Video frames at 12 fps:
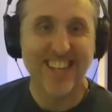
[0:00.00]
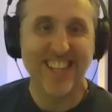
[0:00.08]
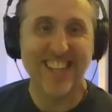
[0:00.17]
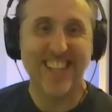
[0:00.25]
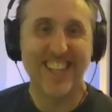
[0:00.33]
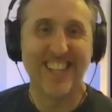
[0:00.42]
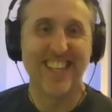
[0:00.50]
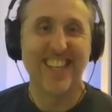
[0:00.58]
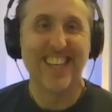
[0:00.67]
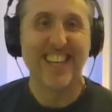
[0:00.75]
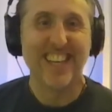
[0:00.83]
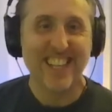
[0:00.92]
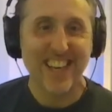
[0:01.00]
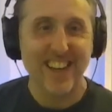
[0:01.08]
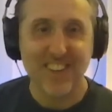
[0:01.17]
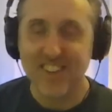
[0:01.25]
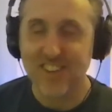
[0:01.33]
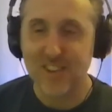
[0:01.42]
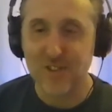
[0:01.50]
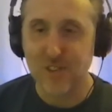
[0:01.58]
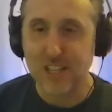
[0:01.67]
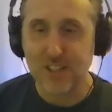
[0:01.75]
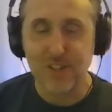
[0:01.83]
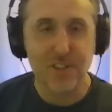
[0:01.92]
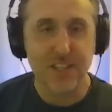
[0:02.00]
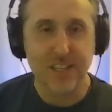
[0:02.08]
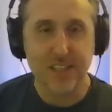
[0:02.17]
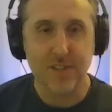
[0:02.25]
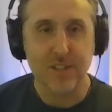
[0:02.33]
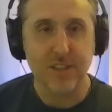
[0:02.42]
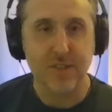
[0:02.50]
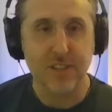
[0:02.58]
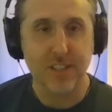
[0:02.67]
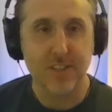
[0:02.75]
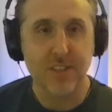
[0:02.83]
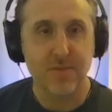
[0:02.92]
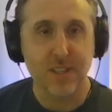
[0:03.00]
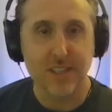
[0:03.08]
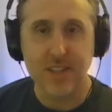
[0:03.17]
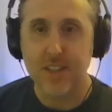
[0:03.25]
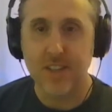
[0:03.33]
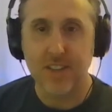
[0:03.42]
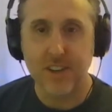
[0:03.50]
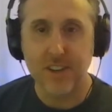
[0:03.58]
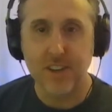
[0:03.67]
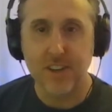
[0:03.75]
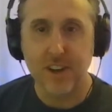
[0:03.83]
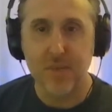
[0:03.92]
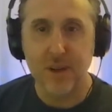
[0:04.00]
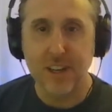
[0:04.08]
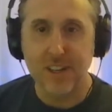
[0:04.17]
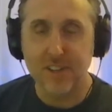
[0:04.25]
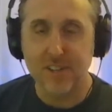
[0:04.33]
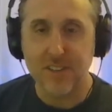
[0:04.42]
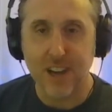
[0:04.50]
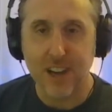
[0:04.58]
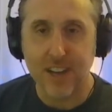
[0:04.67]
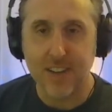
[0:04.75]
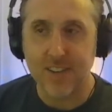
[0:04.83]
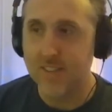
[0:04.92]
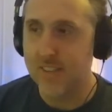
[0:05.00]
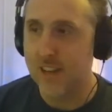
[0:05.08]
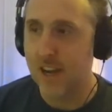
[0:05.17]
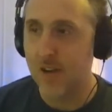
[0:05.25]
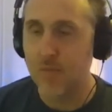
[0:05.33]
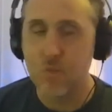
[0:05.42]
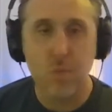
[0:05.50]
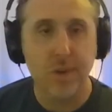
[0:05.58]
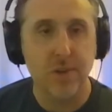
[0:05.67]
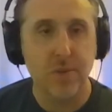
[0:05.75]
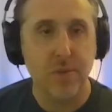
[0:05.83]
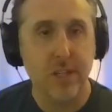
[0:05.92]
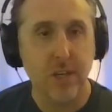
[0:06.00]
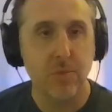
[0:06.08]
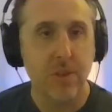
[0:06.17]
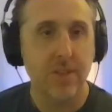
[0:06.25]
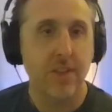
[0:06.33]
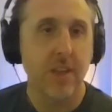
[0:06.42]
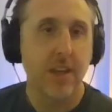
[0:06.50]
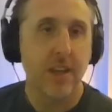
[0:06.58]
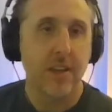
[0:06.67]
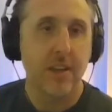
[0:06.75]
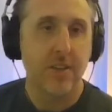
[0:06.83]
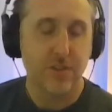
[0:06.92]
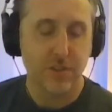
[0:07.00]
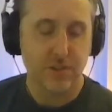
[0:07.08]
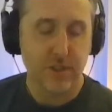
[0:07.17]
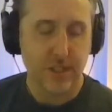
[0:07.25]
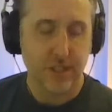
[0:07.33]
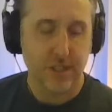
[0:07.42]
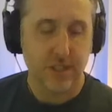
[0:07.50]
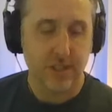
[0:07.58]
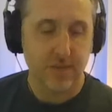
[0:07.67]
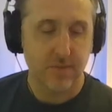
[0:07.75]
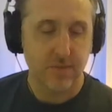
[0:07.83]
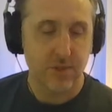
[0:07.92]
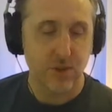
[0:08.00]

Yeah, that was really interesting. There was definitely some things in there that I didn't know about you. And when you were working through the